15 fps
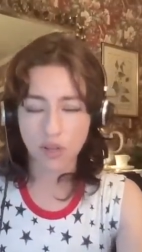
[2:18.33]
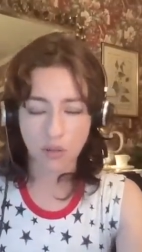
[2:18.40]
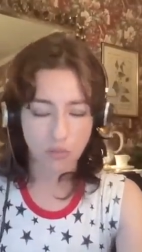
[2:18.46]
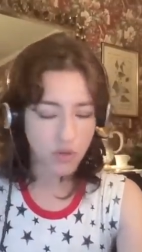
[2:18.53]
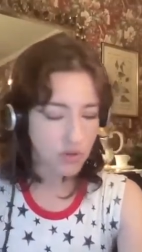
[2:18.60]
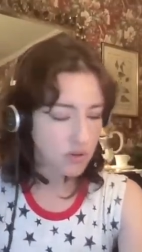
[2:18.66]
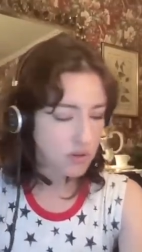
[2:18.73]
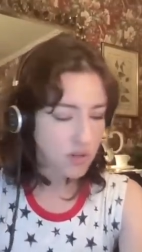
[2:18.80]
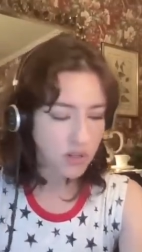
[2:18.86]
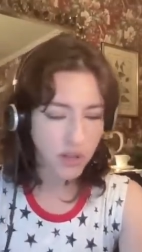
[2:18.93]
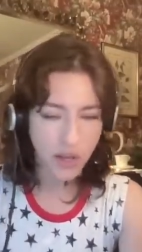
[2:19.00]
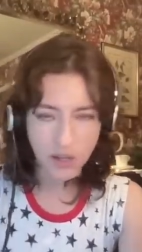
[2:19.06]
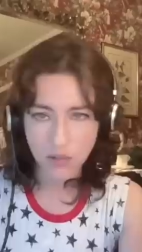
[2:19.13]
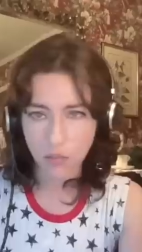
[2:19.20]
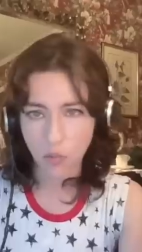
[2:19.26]
I'm sure it'll
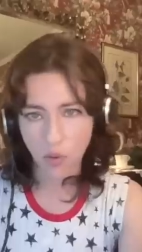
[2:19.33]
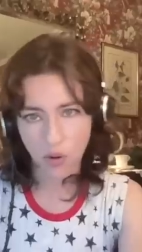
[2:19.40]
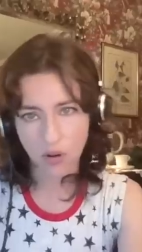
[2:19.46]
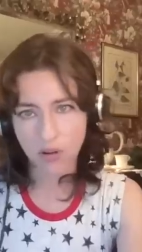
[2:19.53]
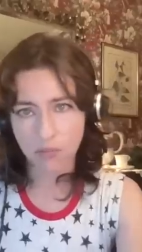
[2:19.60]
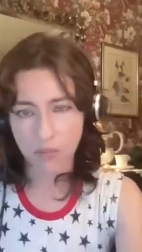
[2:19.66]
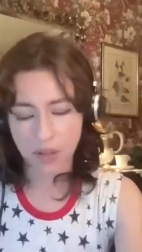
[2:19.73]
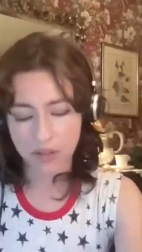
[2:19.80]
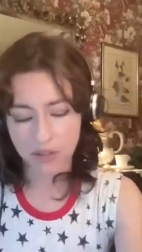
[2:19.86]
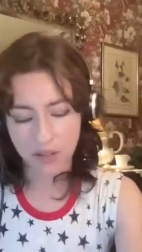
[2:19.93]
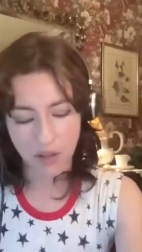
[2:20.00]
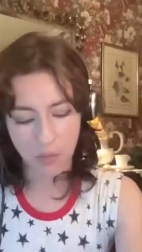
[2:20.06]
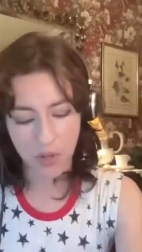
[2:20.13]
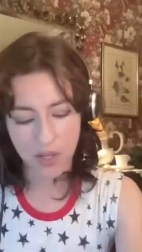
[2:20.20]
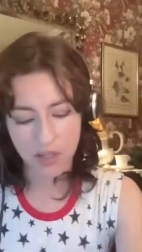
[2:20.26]
collect more by the
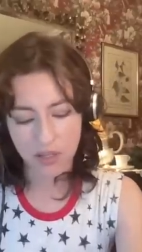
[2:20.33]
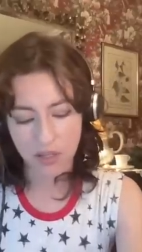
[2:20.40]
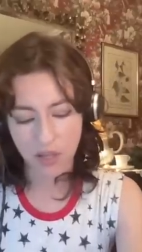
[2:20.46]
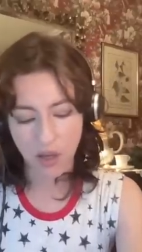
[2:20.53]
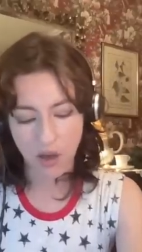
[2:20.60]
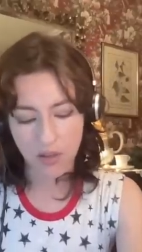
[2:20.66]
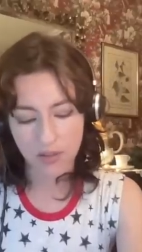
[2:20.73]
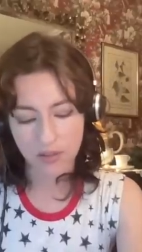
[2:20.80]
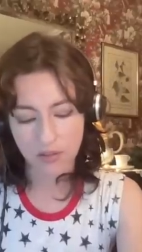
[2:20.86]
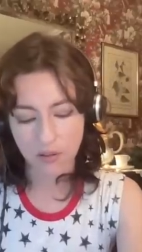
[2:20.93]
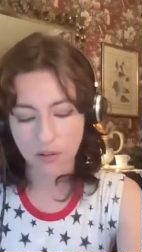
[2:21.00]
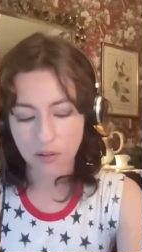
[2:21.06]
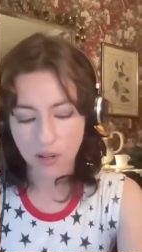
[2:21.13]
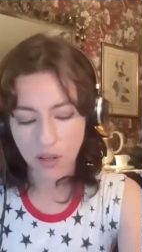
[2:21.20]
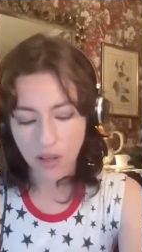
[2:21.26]
time we get to the
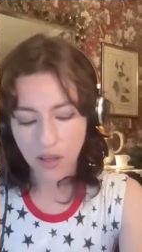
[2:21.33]
concert.